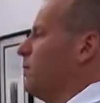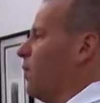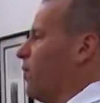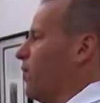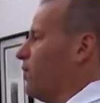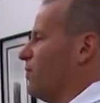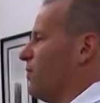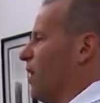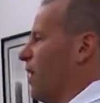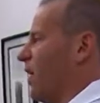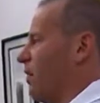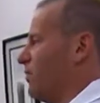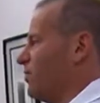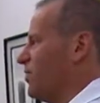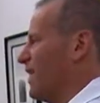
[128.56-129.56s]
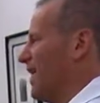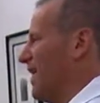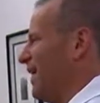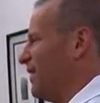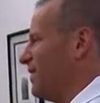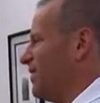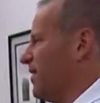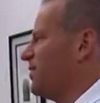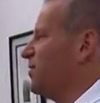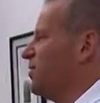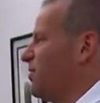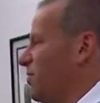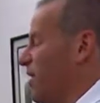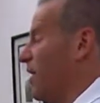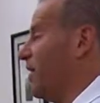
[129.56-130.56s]
blow out the valves, it sets the
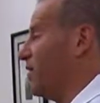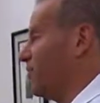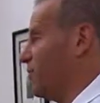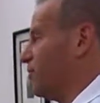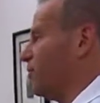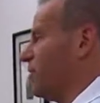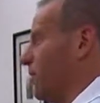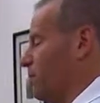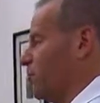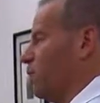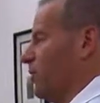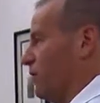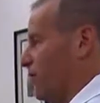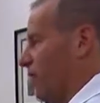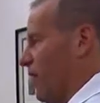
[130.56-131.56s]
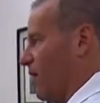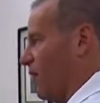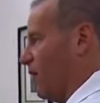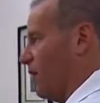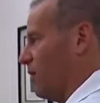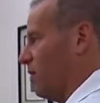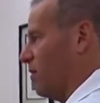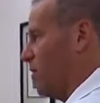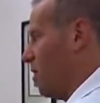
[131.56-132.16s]
stage for subsequent failure.